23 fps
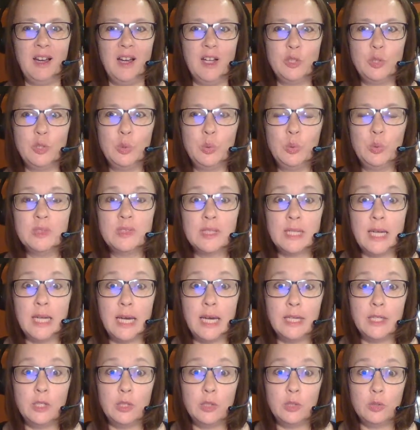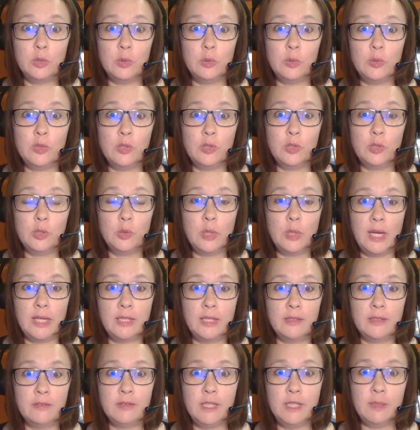tools that I use to kind
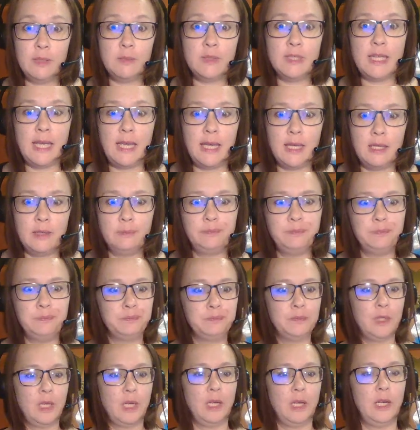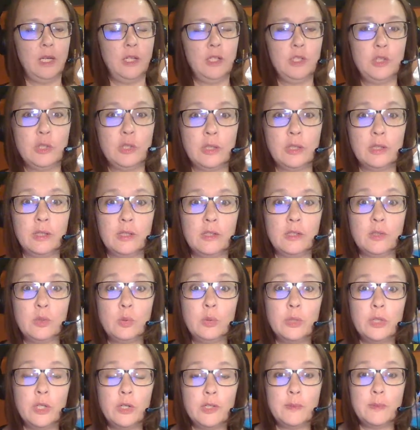of keep sane during the school
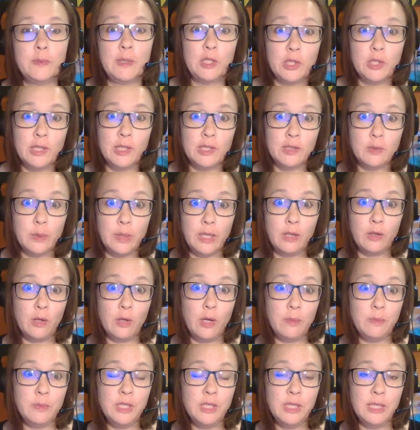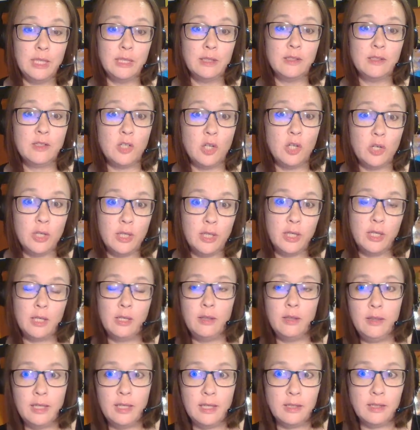year, especially as we gear up to get started
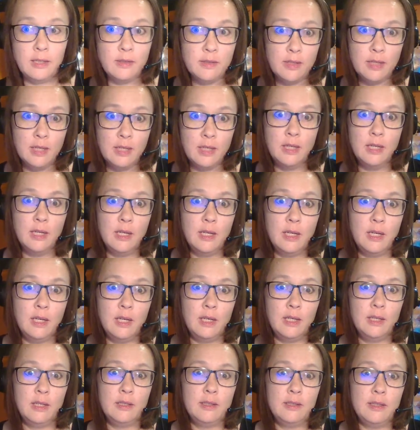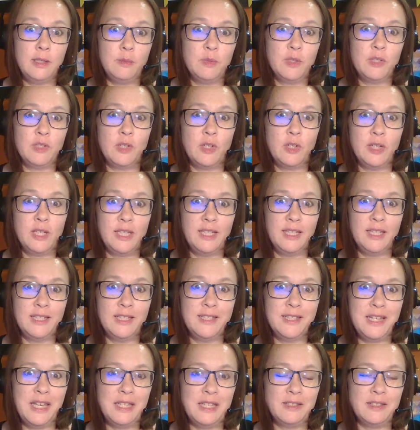and things seem to start getting
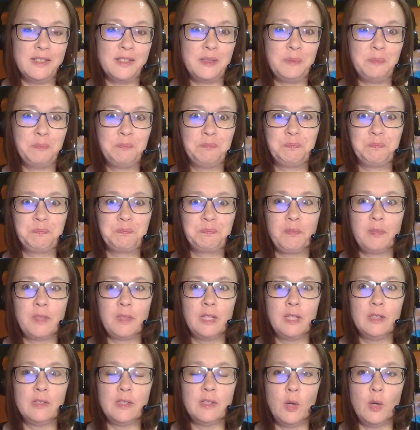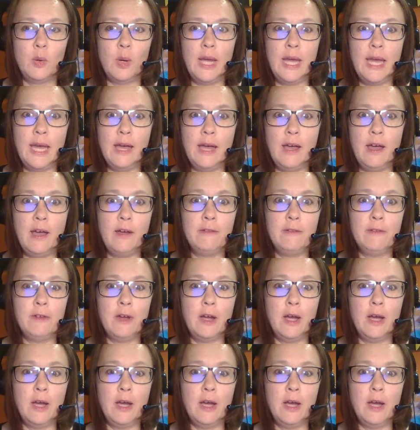intense. So I have